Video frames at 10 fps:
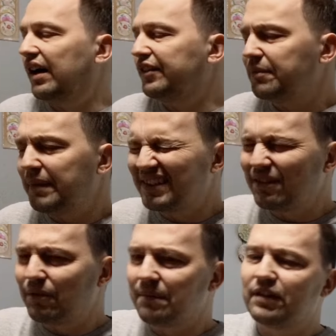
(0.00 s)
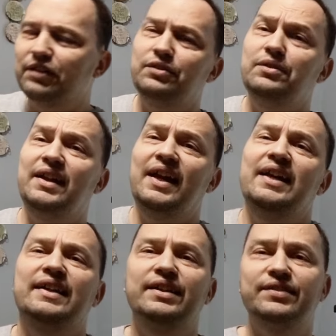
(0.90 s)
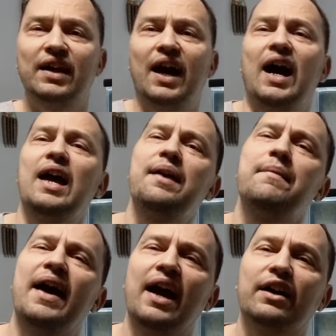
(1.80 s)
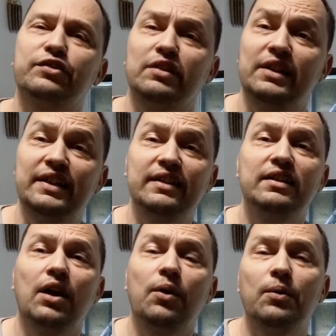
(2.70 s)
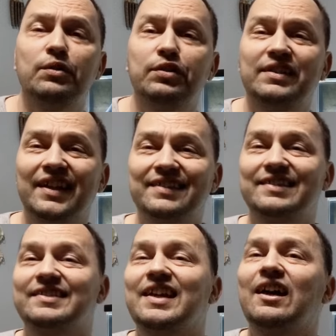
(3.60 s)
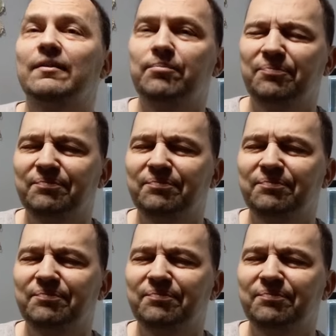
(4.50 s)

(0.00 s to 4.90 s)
So basically, what I'm going to do today is I'm actually going to test this out.